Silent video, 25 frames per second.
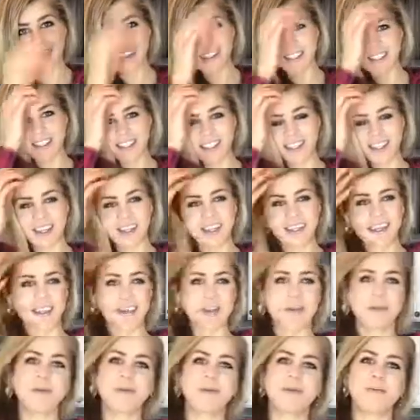to tell you a
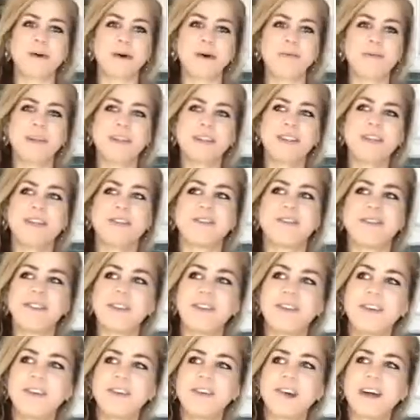little bit about myself
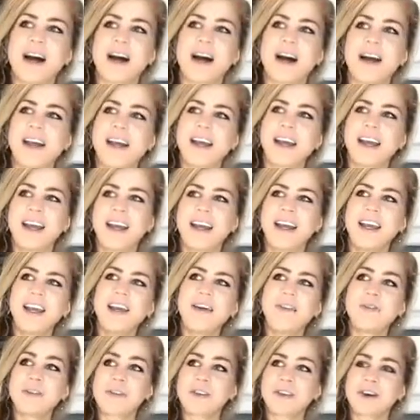too, I
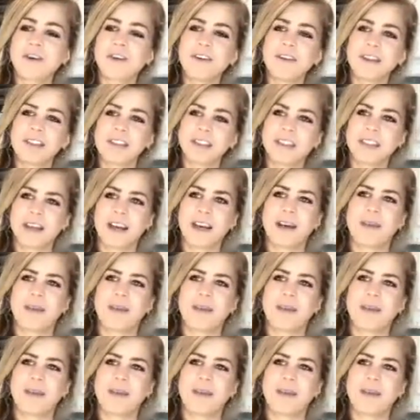always